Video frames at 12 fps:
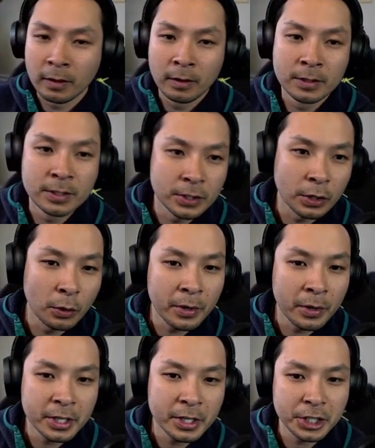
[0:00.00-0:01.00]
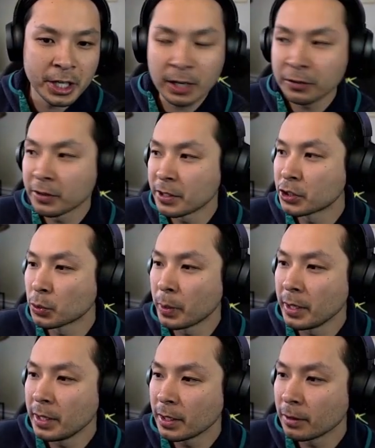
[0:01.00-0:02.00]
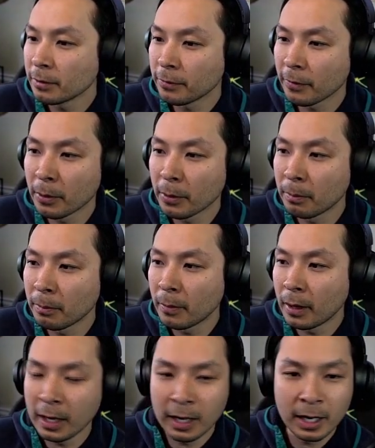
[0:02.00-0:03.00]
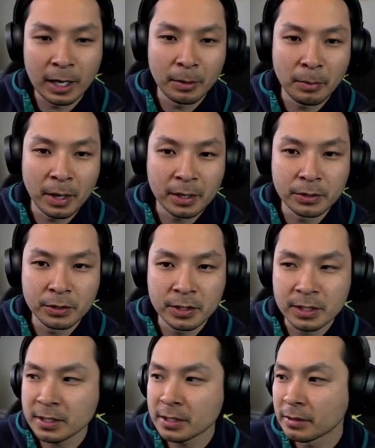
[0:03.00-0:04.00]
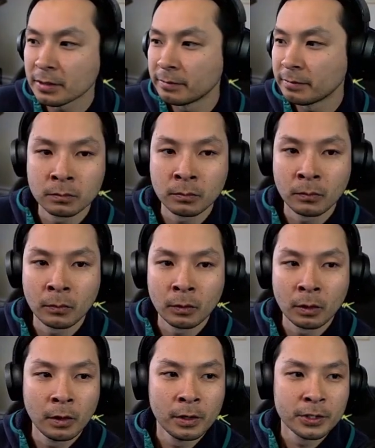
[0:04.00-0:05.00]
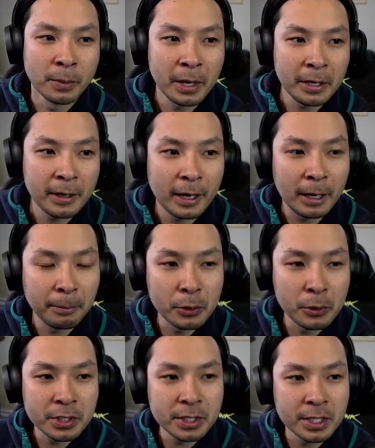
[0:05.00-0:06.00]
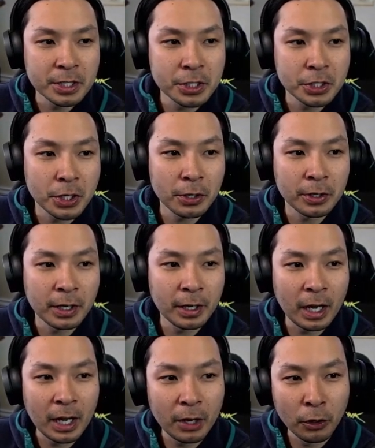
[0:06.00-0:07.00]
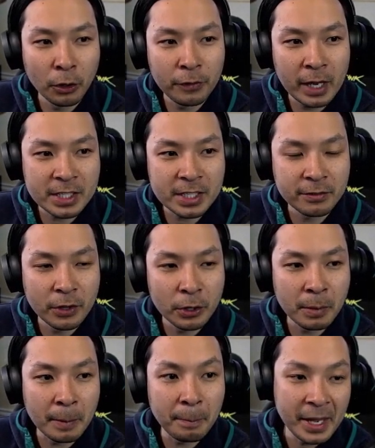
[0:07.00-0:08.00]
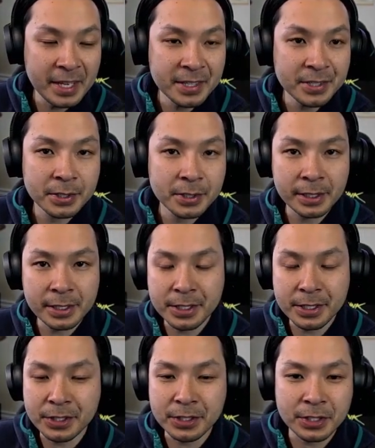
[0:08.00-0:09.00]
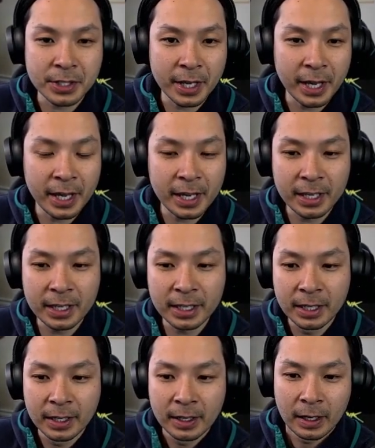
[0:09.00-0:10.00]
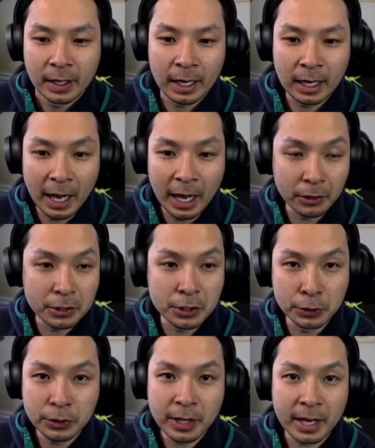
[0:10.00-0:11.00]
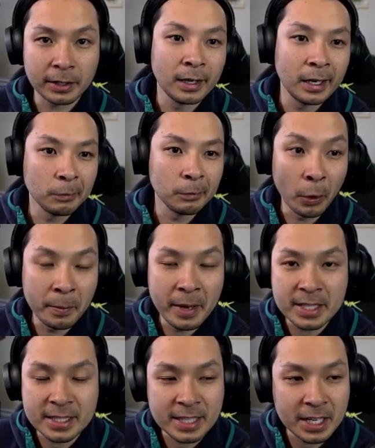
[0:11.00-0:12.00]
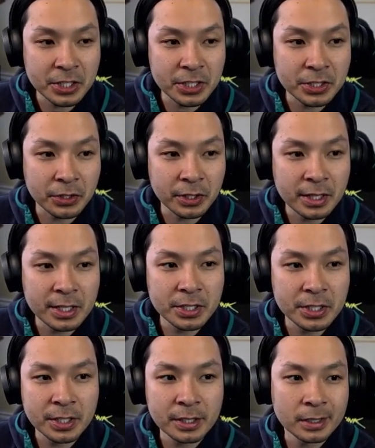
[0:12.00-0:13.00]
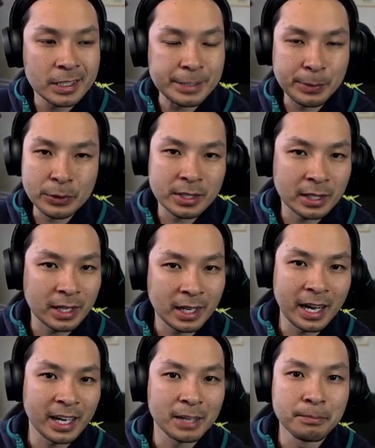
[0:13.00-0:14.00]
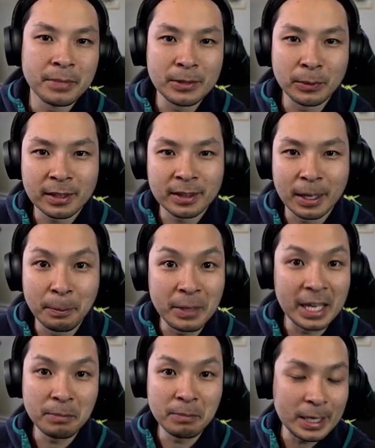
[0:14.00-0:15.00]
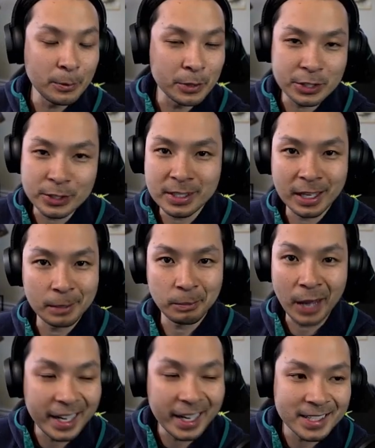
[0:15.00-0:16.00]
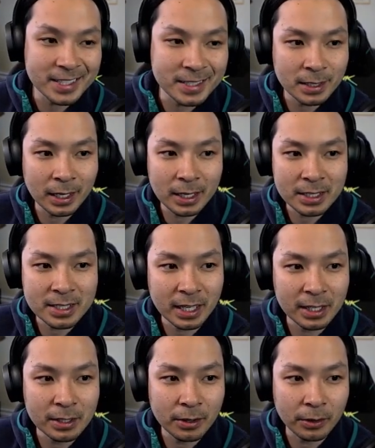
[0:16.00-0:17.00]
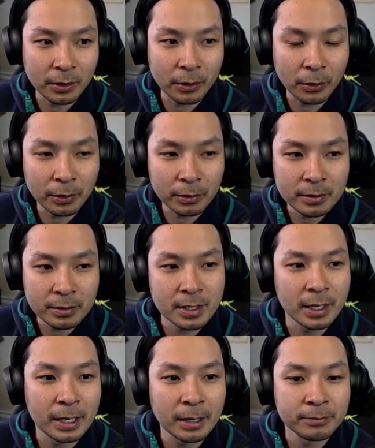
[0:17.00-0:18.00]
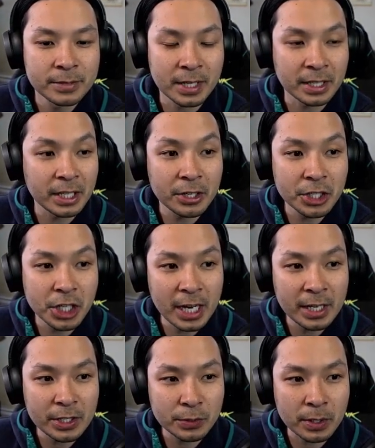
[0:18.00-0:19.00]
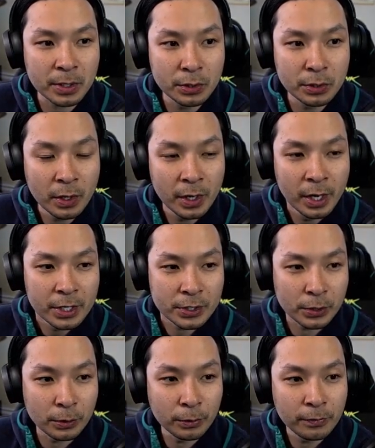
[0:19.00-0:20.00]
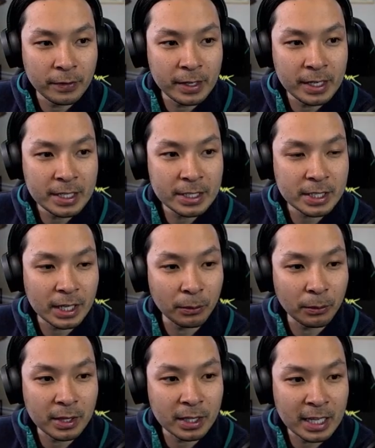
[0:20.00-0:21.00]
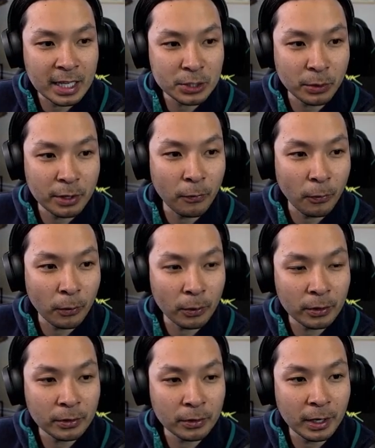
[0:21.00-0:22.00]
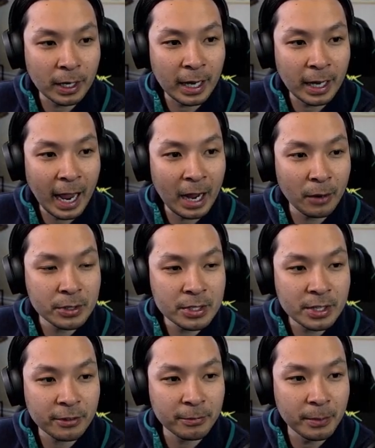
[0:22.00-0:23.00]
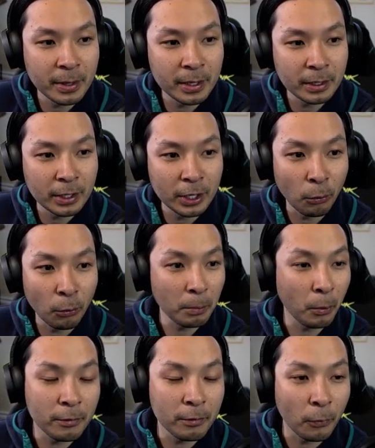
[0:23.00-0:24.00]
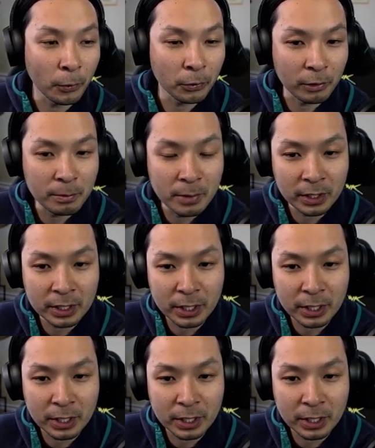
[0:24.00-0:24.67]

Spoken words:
So I wanted to check out this tweet here from Mike Dudas. So Mike posted this chart. I don't know if you guys have known, but Base is a L2 that Coinbase has actually started this year. It's supposed to kind of compete with BNB, which is like Binance's second or secondary chain as well too. So fees within the last 24 hours have been, $1.43 million.